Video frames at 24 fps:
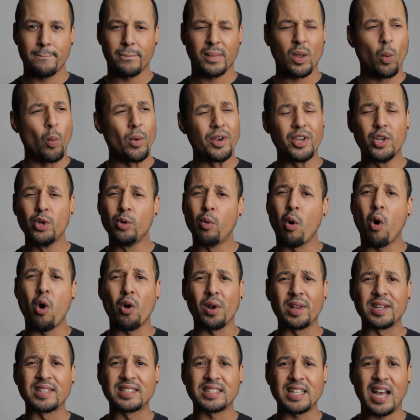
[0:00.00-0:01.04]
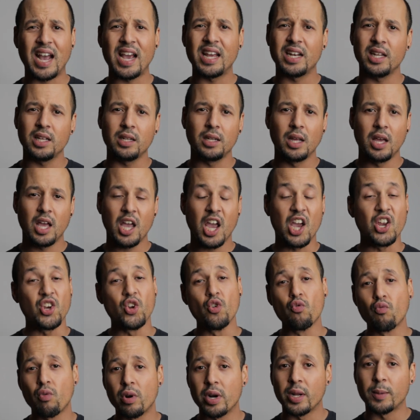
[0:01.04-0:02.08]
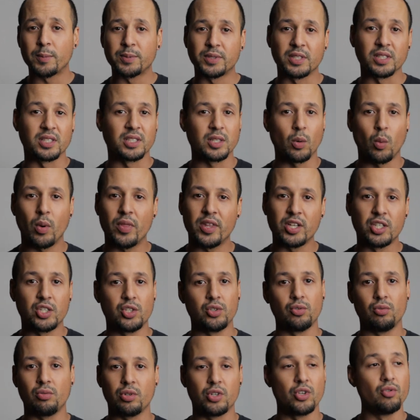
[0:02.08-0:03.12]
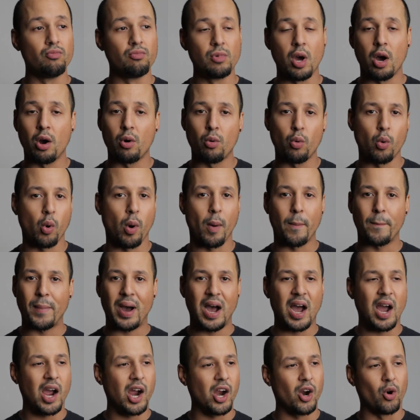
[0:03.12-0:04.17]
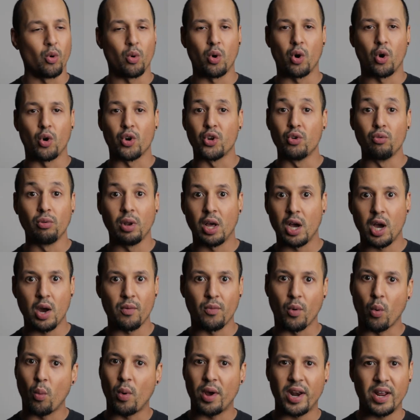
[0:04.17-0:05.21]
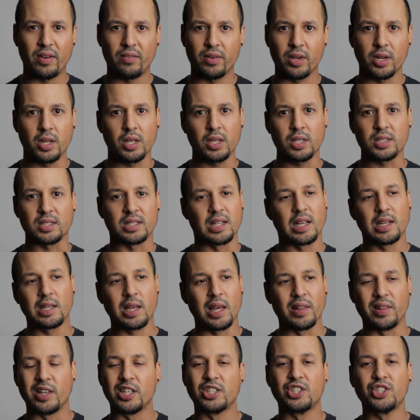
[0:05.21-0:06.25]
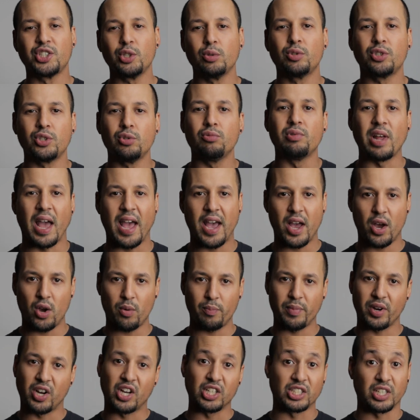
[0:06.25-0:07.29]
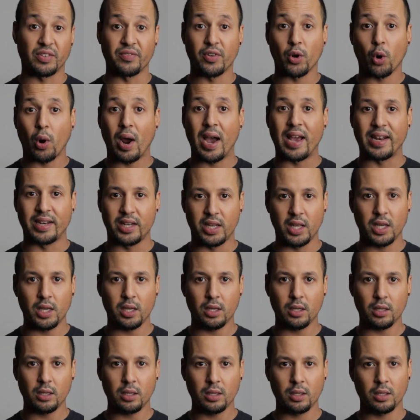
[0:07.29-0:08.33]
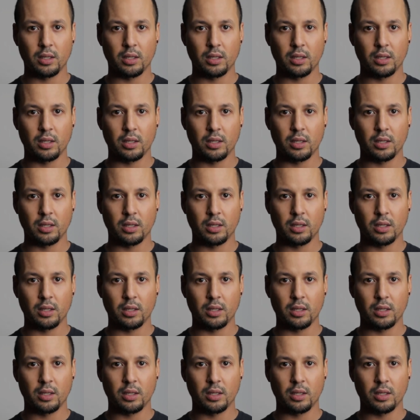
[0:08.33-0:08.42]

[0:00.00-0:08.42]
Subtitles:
when you all excited and you run up to someone that you know or admire or you love or whatever it is, and they shoot you down because of your idea,